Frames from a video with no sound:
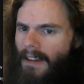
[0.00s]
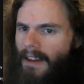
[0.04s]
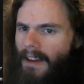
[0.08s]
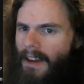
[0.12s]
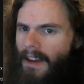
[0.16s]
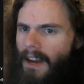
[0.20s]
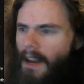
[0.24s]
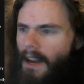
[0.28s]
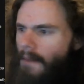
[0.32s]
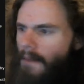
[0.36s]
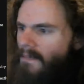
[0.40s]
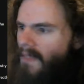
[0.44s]

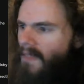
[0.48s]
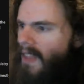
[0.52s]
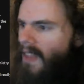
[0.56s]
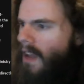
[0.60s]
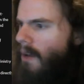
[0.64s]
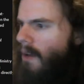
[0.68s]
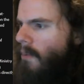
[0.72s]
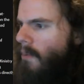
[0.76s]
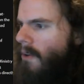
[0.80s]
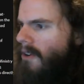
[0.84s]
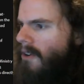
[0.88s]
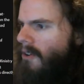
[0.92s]
uh
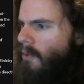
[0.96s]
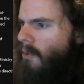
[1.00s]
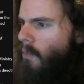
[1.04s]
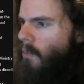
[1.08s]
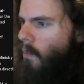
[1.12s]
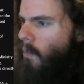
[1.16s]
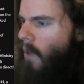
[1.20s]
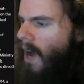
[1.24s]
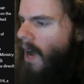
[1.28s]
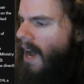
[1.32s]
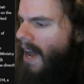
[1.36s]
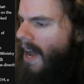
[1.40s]
i wonder
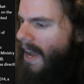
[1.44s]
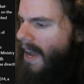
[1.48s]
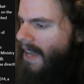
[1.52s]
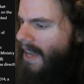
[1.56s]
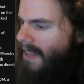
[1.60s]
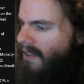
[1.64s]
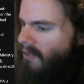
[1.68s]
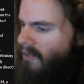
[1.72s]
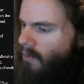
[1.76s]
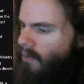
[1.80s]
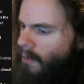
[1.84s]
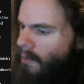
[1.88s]
why
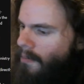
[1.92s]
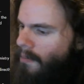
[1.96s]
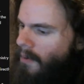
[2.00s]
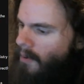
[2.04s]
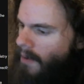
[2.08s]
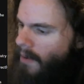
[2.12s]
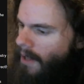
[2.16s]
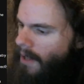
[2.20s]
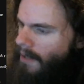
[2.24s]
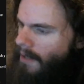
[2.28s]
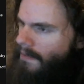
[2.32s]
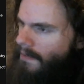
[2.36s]
this would be
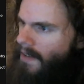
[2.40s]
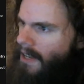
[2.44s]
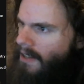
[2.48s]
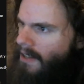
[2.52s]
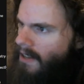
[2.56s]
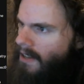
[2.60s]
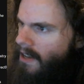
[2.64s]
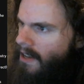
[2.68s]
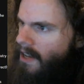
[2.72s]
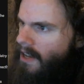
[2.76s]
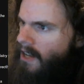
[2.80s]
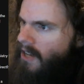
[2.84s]

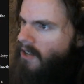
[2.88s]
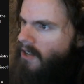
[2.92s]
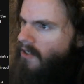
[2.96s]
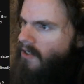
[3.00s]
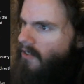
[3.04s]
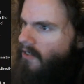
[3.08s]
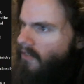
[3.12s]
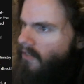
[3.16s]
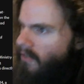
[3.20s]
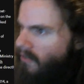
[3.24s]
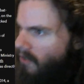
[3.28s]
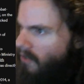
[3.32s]
relevant to
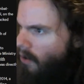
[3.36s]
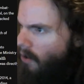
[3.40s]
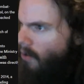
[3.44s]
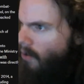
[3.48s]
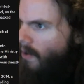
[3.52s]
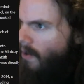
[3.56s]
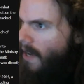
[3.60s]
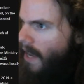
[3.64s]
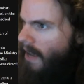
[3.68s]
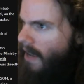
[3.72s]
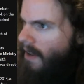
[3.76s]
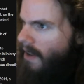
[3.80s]
the
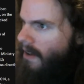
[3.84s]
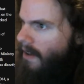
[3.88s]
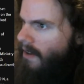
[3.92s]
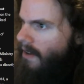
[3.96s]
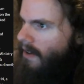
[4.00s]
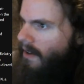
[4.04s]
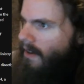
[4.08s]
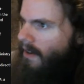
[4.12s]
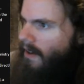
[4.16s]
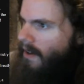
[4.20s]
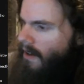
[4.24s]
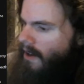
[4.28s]
story
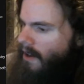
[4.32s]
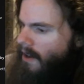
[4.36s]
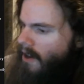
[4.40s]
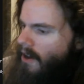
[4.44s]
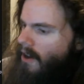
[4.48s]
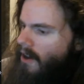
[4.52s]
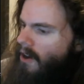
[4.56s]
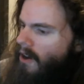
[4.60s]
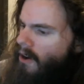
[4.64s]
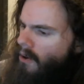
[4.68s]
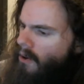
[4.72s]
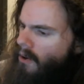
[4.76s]

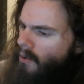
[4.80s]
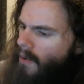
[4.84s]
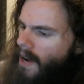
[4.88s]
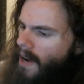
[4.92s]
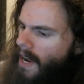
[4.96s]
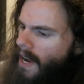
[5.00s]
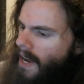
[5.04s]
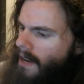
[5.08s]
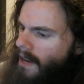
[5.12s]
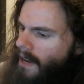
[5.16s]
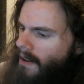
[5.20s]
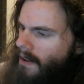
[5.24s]
oh
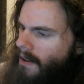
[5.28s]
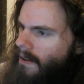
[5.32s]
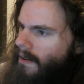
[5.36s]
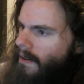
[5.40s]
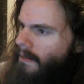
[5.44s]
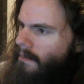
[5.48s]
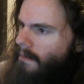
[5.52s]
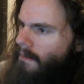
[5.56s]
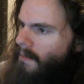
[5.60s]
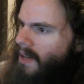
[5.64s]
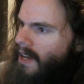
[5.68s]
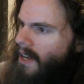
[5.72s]
right
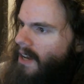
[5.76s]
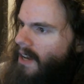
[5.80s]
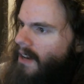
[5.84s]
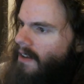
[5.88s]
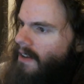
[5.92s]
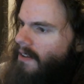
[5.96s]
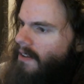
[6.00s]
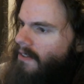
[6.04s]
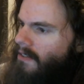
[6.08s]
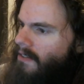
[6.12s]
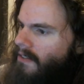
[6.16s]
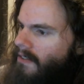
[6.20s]

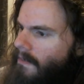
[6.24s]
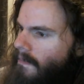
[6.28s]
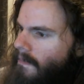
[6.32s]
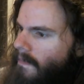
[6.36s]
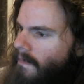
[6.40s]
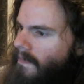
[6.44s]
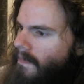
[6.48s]
because